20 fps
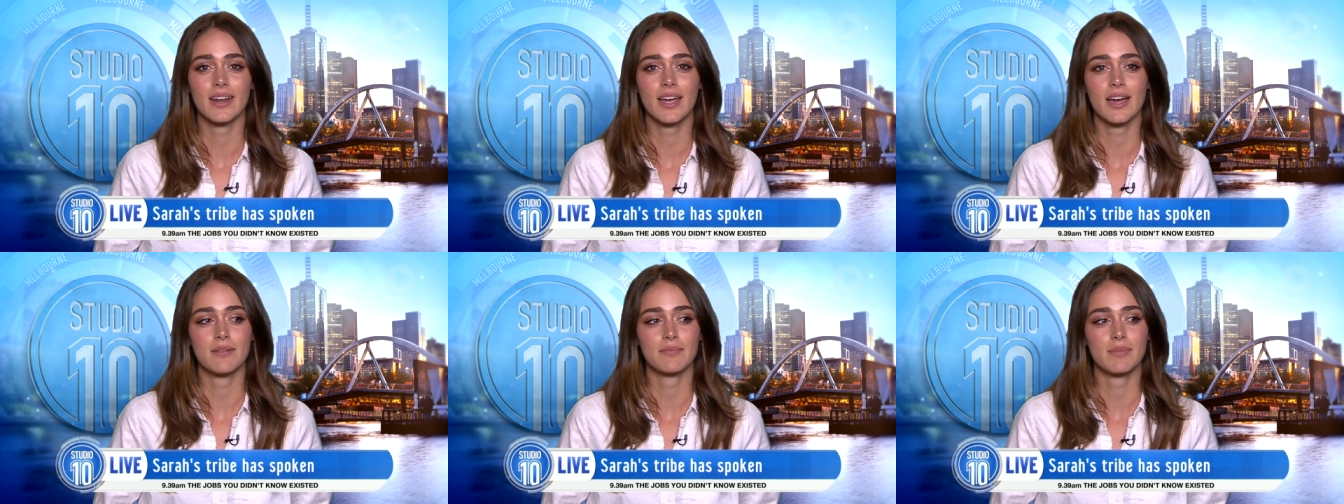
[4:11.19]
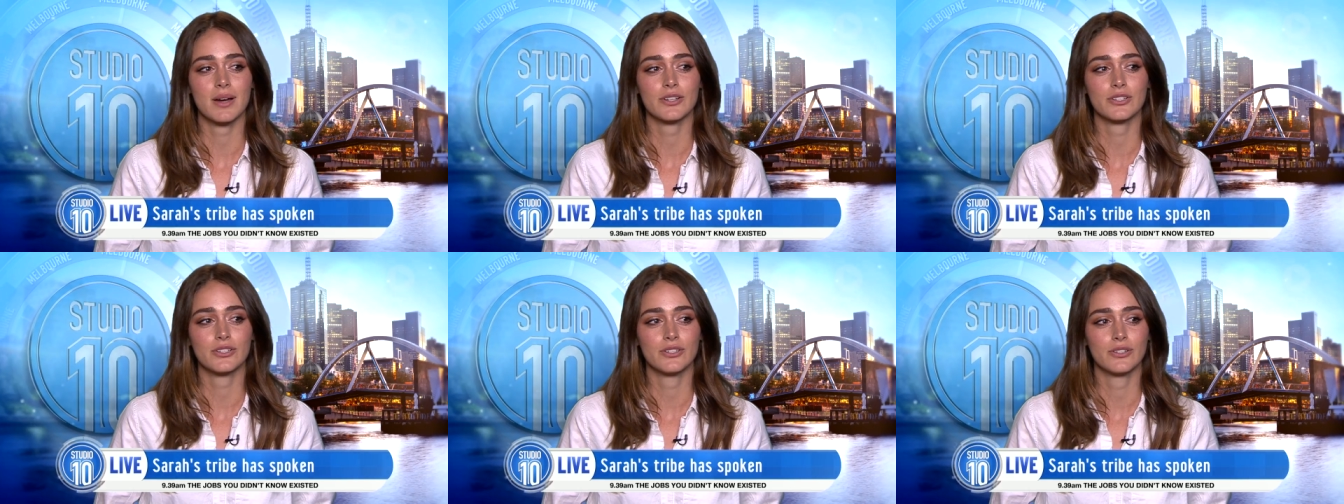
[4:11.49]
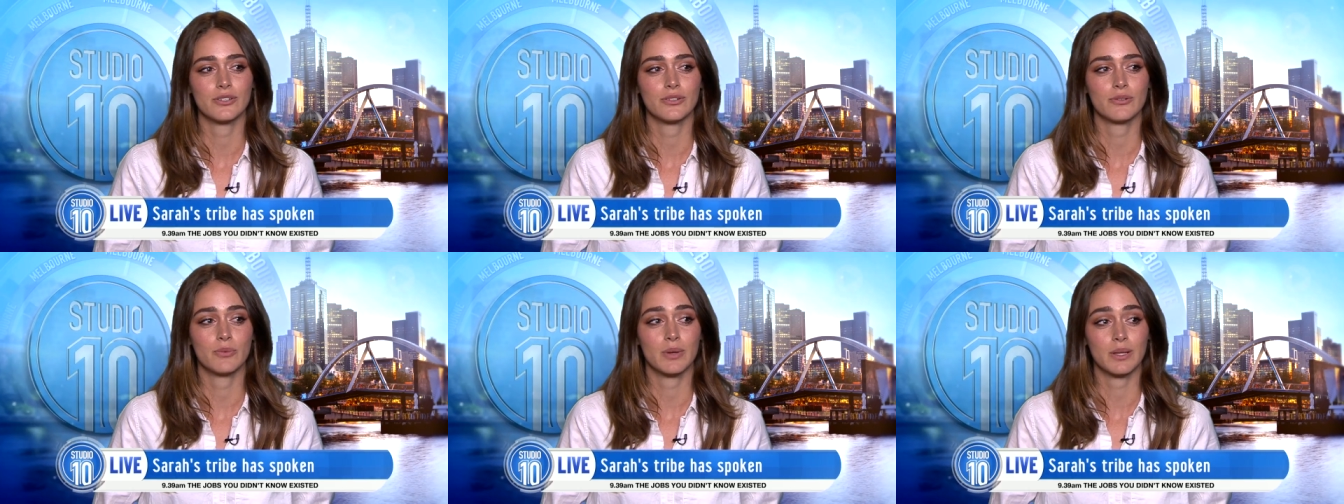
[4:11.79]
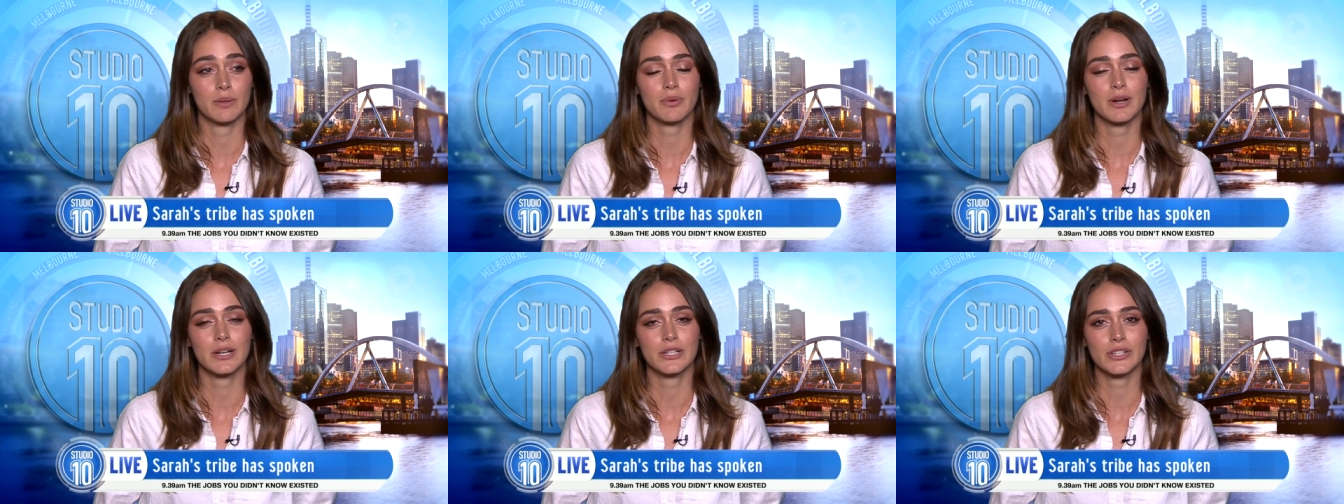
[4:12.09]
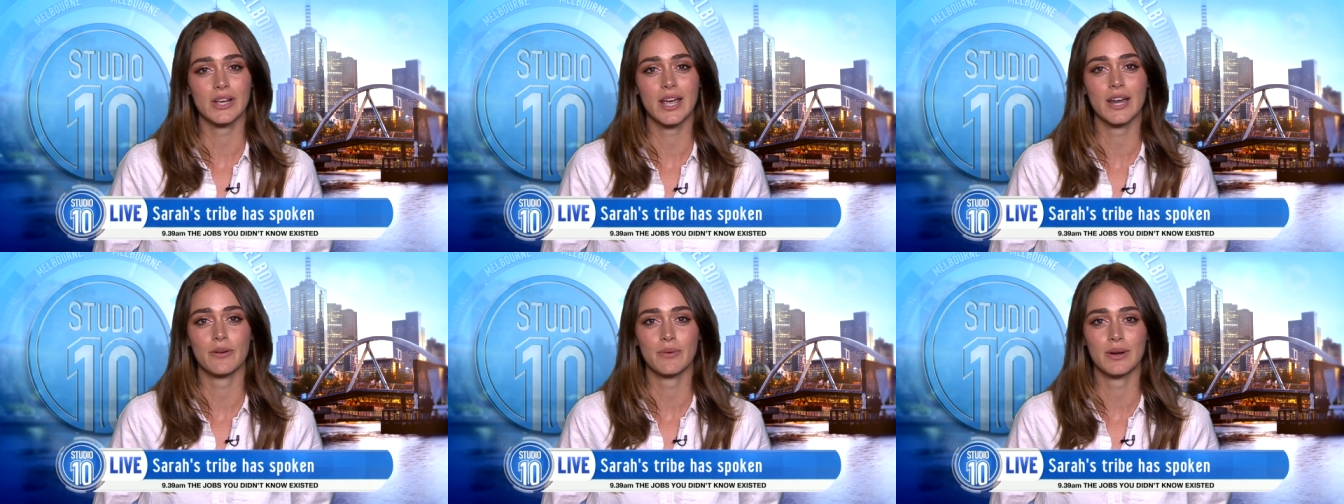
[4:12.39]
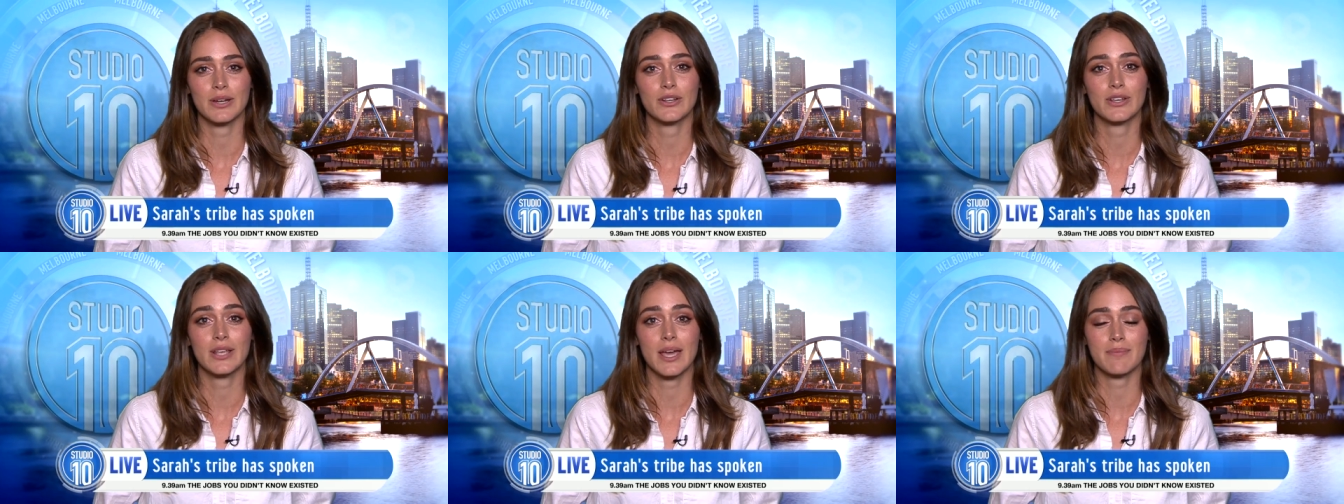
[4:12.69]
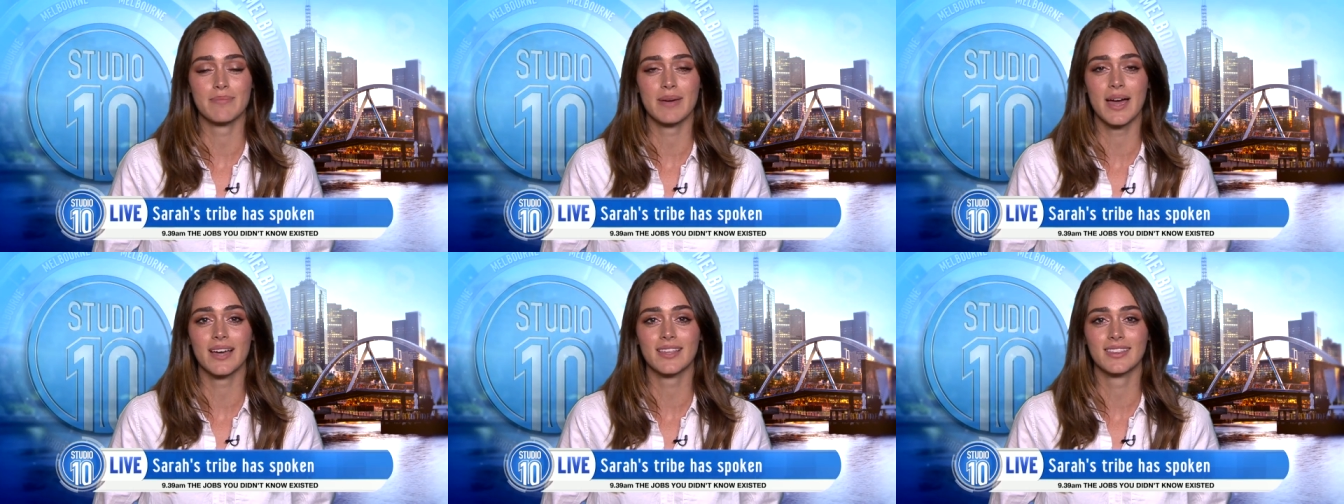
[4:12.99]
how much you will appreciate it when you
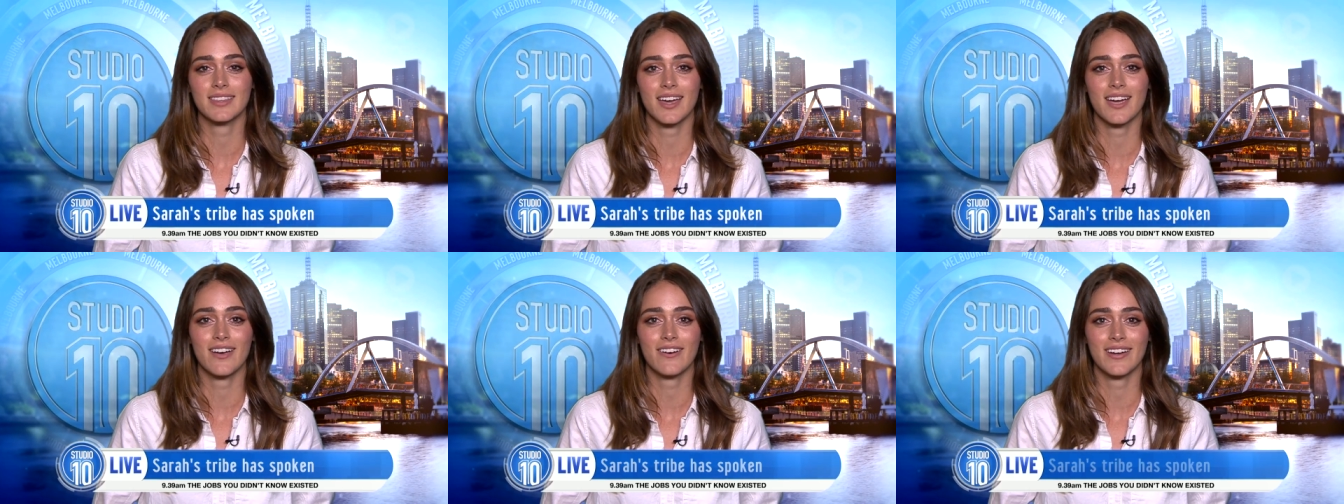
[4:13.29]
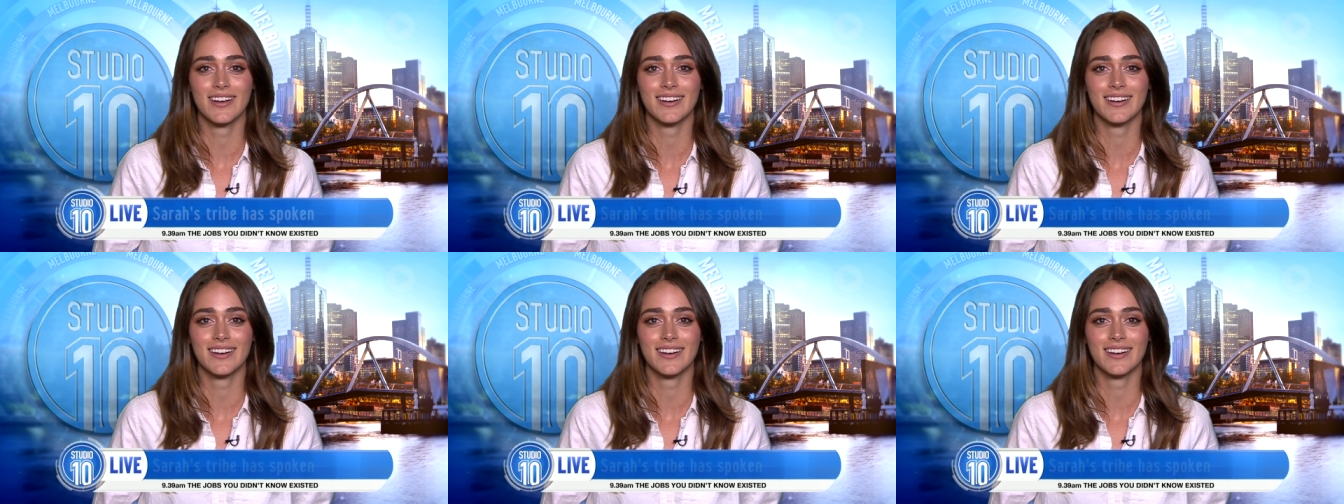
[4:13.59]
get back there.